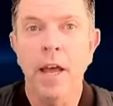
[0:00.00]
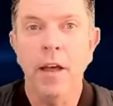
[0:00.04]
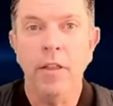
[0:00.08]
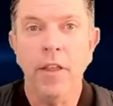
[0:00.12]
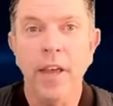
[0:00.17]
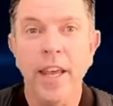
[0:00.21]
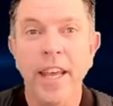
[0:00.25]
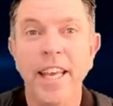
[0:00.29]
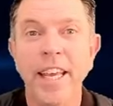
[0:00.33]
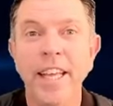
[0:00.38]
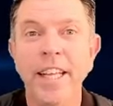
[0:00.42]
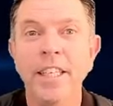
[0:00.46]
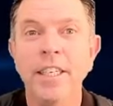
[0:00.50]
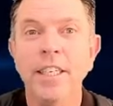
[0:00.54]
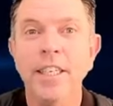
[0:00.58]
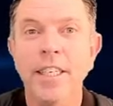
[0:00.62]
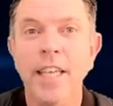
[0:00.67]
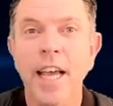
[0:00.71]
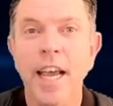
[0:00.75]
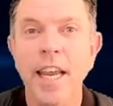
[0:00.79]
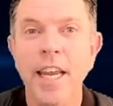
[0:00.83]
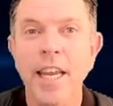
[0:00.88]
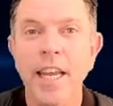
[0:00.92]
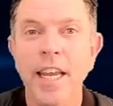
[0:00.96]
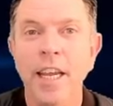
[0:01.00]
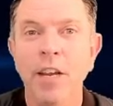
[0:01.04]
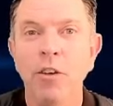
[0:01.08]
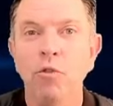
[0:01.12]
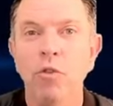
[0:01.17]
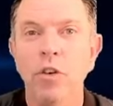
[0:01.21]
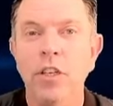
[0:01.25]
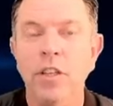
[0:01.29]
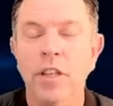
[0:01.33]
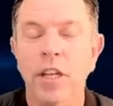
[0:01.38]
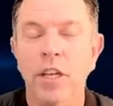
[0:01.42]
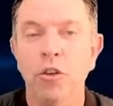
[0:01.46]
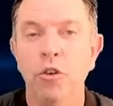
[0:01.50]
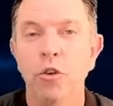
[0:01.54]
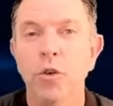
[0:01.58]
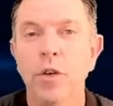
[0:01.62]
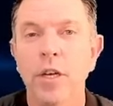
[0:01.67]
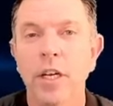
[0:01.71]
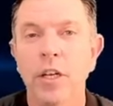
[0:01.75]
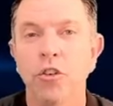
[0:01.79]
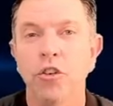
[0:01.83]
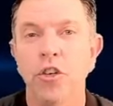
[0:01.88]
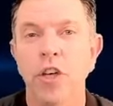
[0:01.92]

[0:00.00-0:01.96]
the insane interest that you can